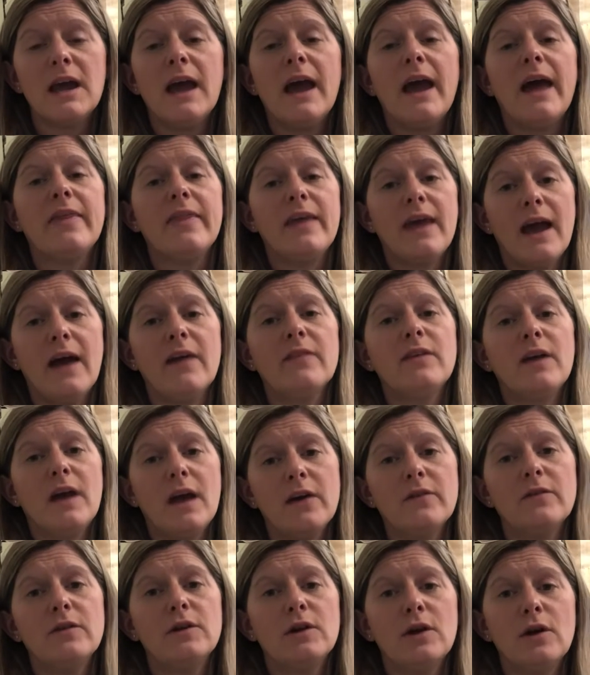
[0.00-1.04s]
and they have to
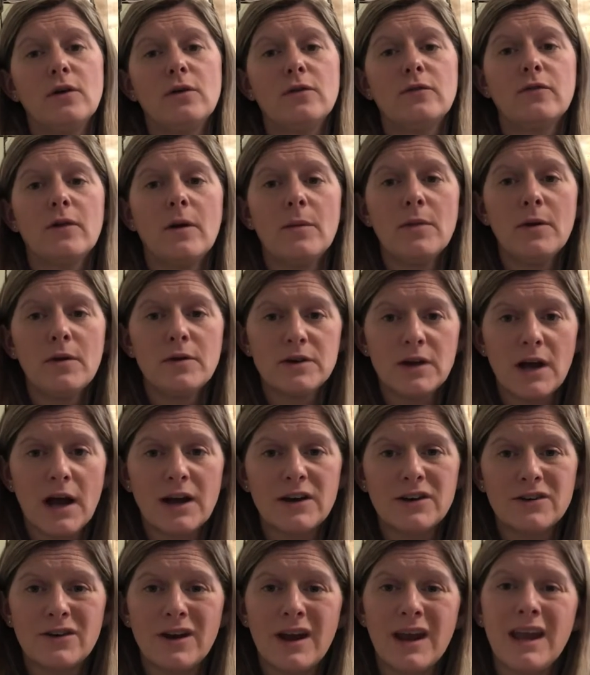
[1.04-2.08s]
have a note from their
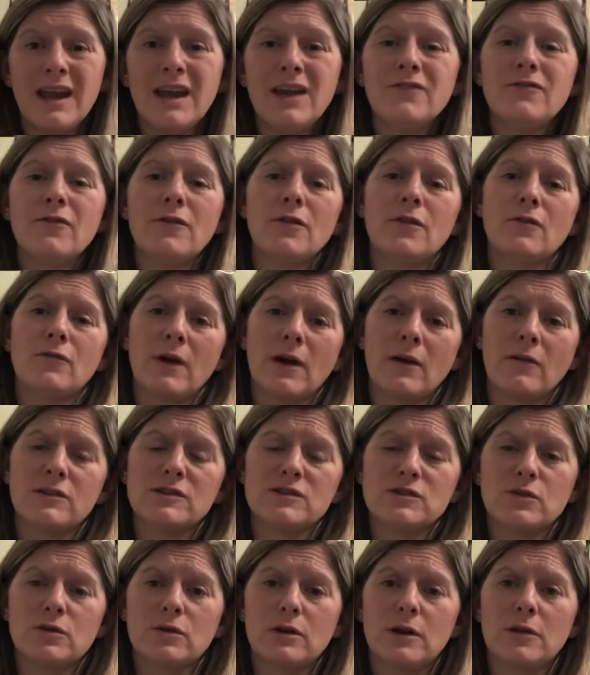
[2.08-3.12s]
doctor and from the
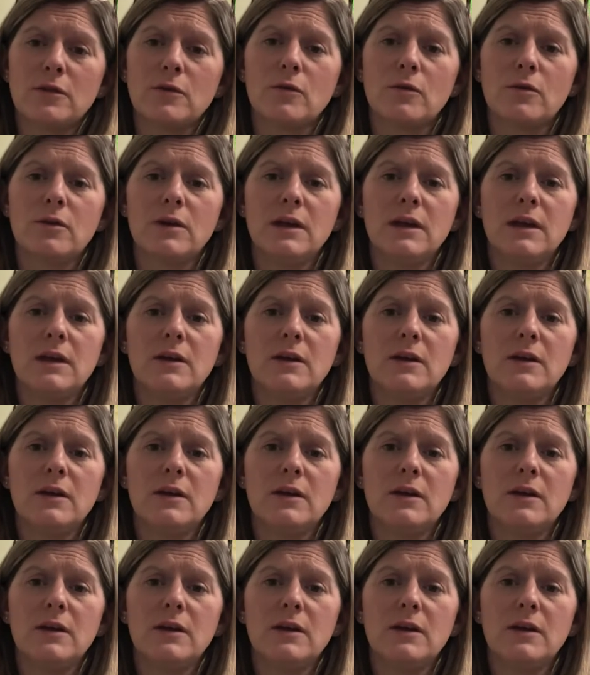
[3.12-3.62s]
regulatory authority